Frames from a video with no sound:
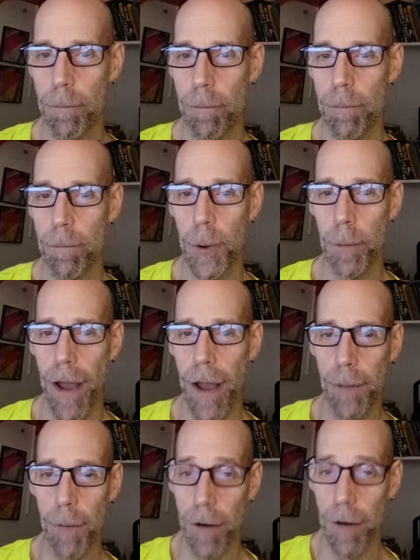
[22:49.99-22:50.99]
poop howdy,
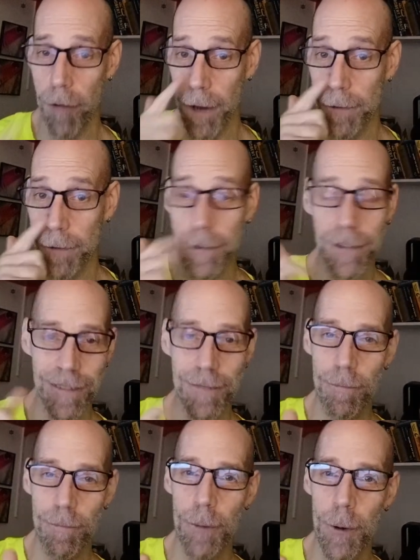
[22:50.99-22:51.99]
my friends.
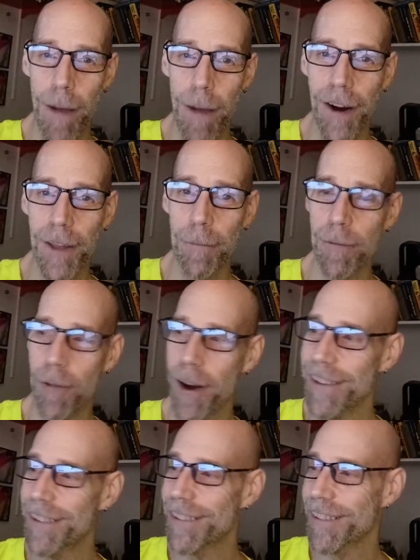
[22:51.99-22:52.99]
Poop howdy, my
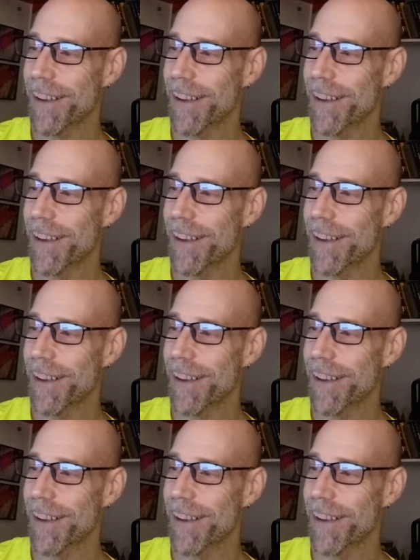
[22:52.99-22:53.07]
friends.